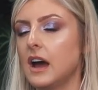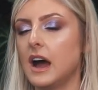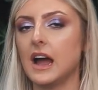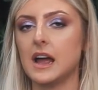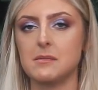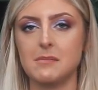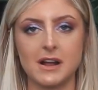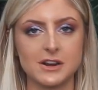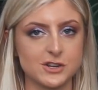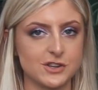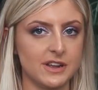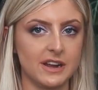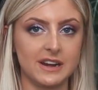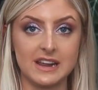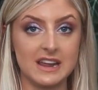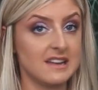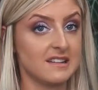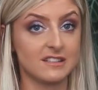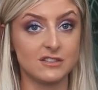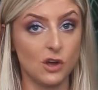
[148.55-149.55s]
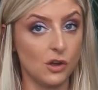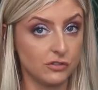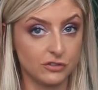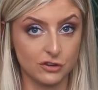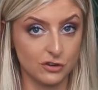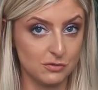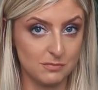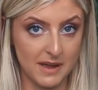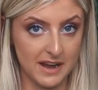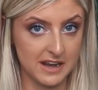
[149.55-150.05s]
I imagine that is not
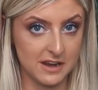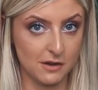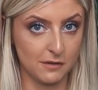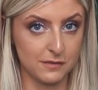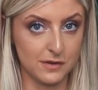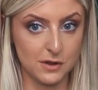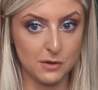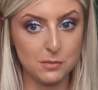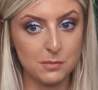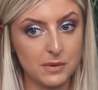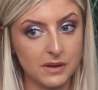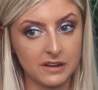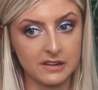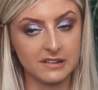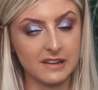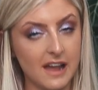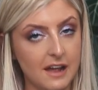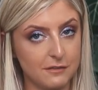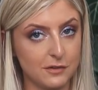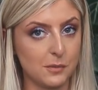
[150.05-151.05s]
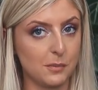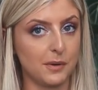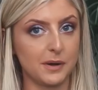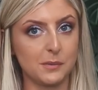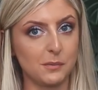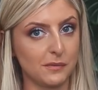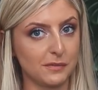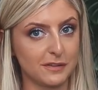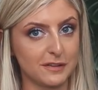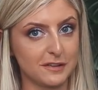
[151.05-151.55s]
too many of you because everybody
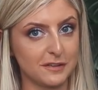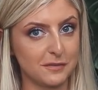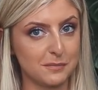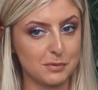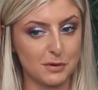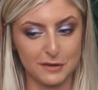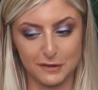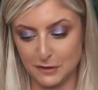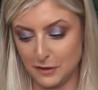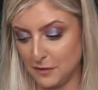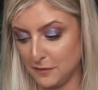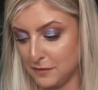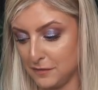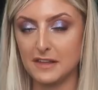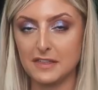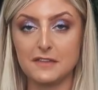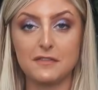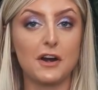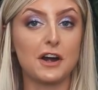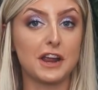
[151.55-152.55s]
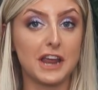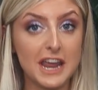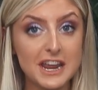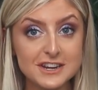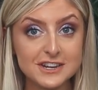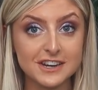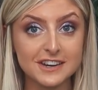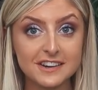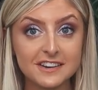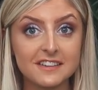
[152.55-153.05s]
wants to preserve the
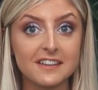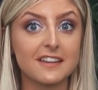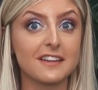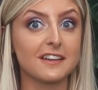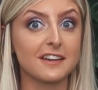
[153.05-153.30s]
variegation,